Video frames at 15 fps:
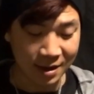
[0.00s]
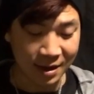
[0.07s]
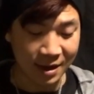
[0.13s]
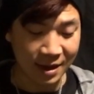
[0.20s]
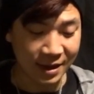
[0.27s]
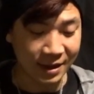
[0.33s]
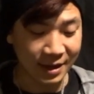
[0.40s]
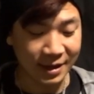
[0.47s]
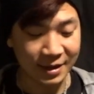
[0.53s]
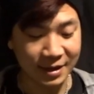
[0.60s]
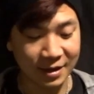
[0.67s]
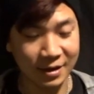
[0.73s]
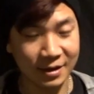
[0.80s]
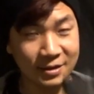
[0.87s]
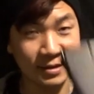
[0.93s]

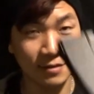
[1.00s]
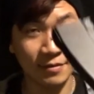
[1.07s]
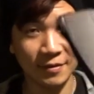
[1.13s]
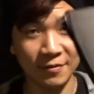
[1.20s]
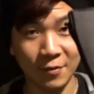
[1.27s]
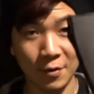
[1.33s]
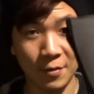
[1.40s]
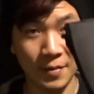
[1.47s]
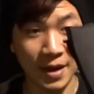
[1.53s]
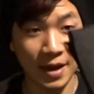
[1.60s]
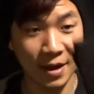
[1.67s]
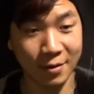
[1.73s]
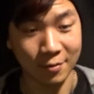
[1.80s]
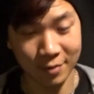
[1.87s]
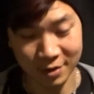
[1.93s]
AK74
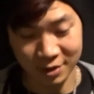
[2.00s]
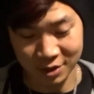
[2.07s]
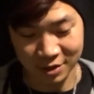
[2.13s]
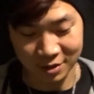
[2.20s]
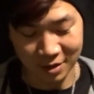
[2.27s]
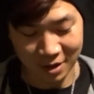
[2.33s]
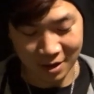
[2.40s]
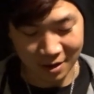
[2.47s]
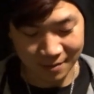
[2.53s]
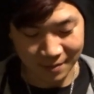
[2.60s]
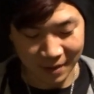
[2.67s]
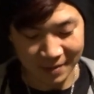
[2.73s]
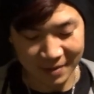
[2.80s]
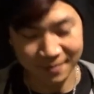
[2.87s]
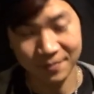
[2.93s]
mag, which
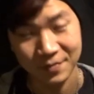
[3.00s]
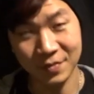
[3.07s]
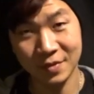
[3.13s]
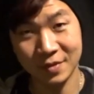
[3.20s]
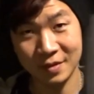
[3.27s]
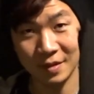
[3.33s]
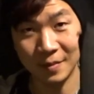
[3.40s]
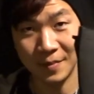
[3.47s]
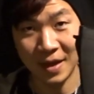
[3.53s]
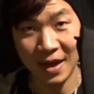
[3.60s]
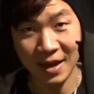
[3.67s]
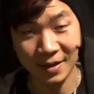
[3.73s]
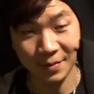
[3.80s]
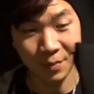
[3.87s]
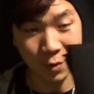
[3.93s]
I mean,
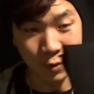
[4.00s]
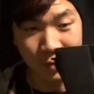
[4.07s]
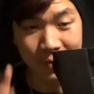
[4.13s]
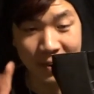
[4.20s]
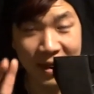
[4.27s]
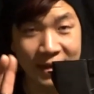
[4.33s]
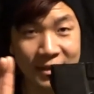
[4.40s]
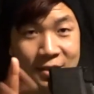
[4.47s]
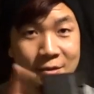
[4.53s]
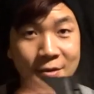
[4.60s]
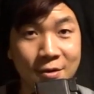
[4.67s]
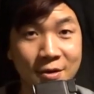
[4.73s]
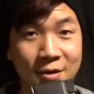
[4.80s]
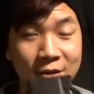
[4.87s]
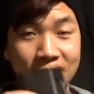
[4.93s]
both mags
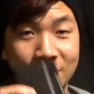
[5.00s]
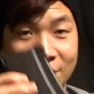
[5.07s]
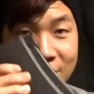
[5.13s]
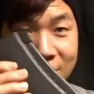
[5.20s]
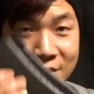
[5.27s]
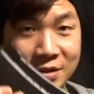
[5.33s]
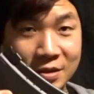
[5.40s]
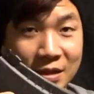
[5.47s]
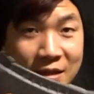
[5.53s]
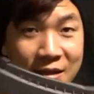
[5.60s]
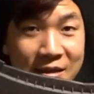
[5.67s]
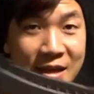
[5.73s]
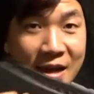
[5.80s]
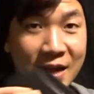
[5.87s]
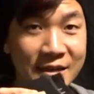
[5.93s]
look like
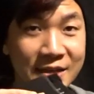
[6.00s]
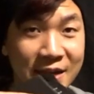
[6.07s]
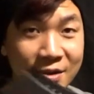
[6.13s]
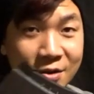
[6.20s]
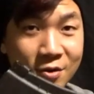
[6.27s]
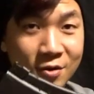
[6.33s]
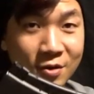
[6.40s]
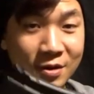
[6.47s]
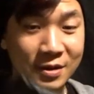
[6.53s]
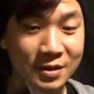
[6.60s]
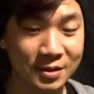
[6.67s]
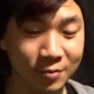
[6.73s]
identical, and this